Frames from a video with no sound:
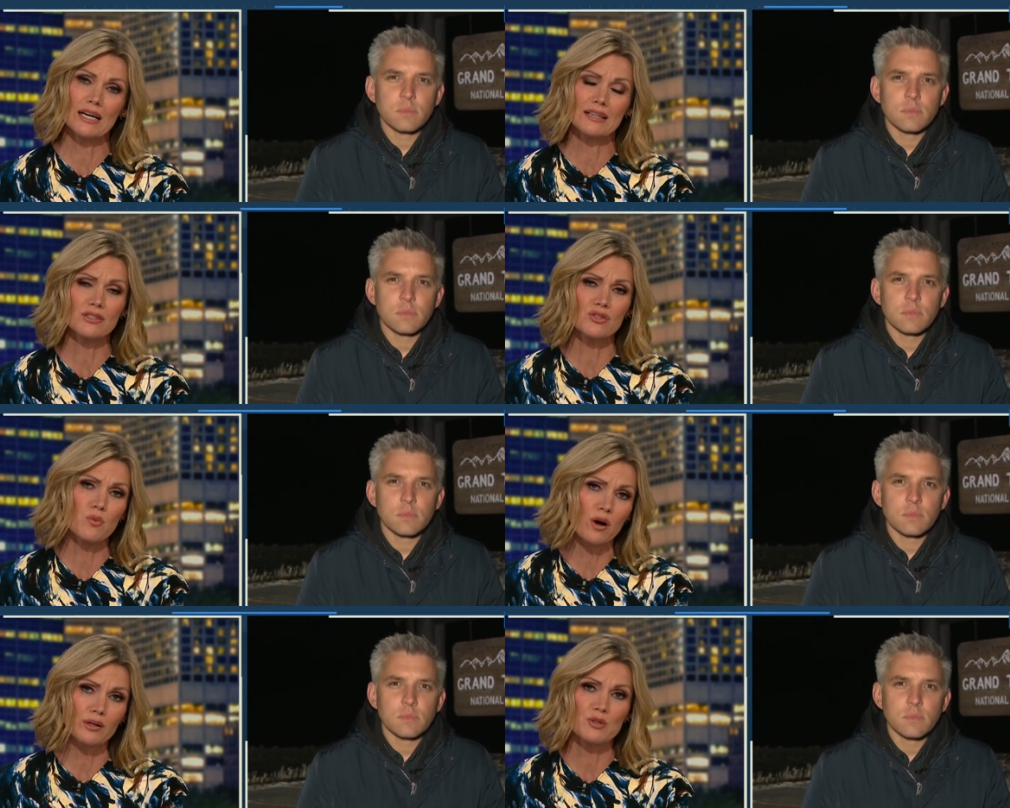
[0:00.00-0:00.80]
Speaker 1: And just
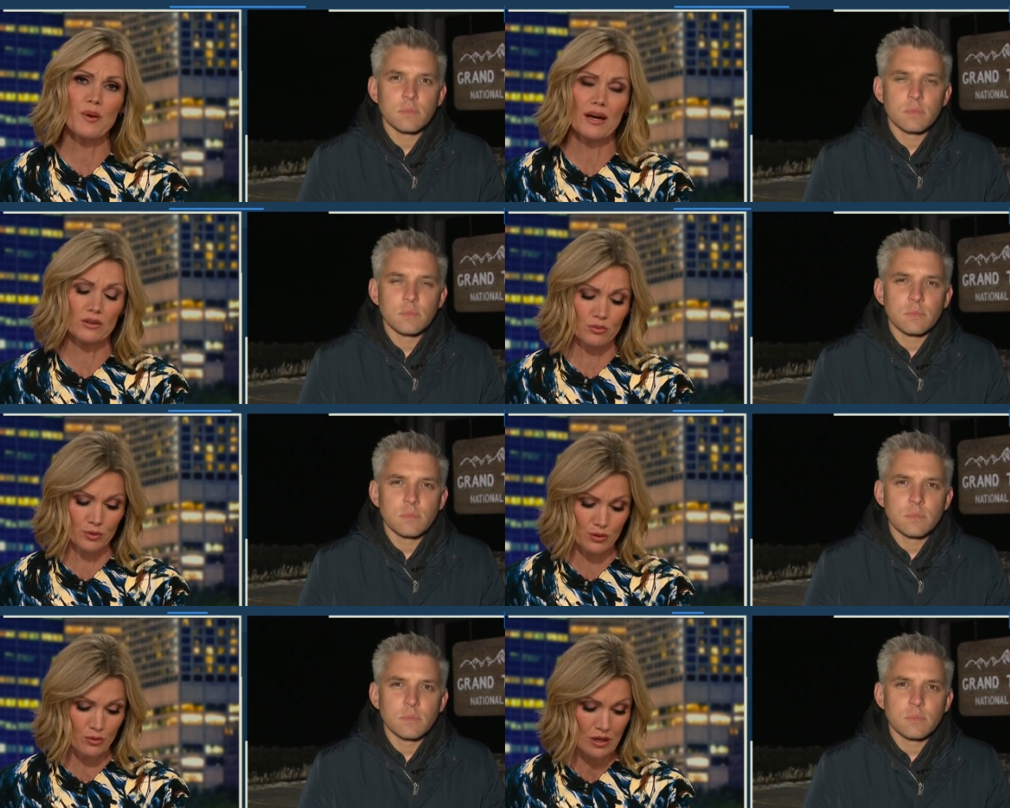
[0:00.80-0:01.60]
walk us back
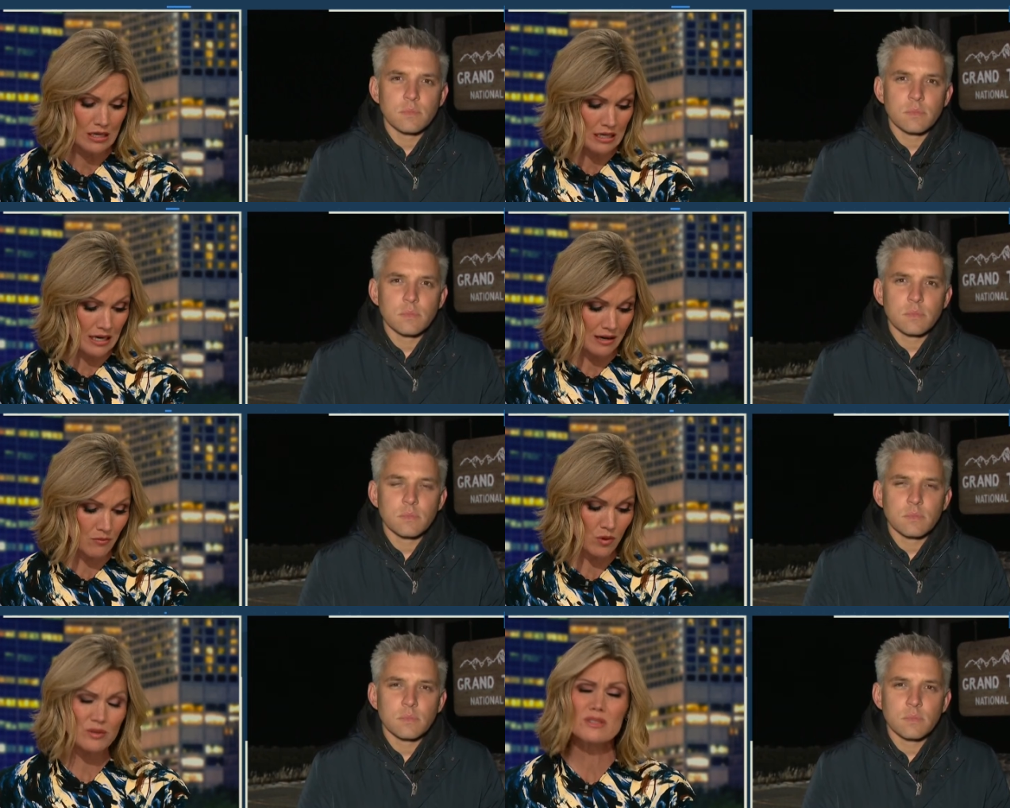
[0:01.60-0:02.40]
through
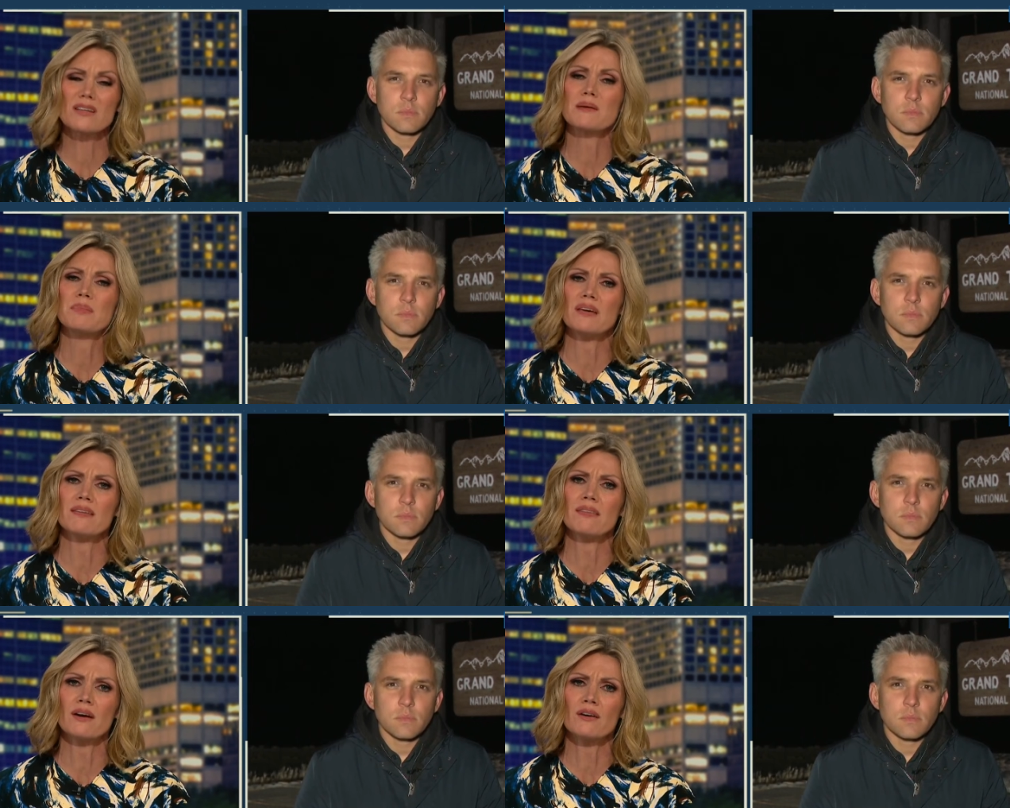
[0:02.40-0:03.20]
what it was like
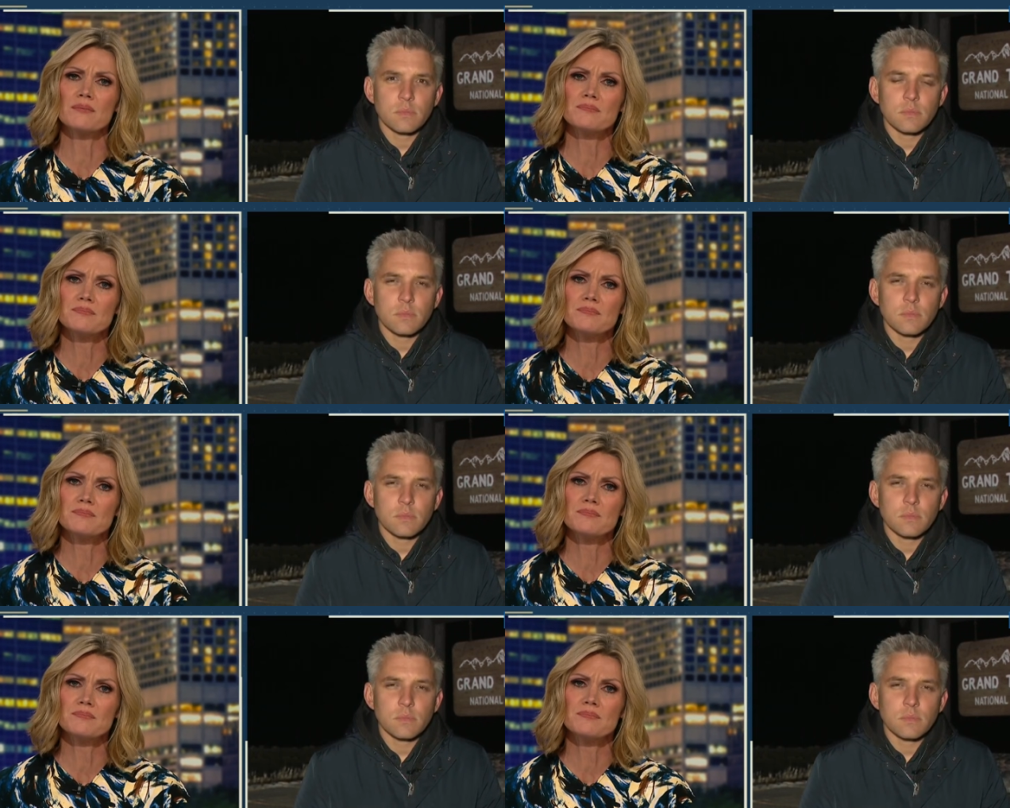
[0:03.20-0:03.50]
being there.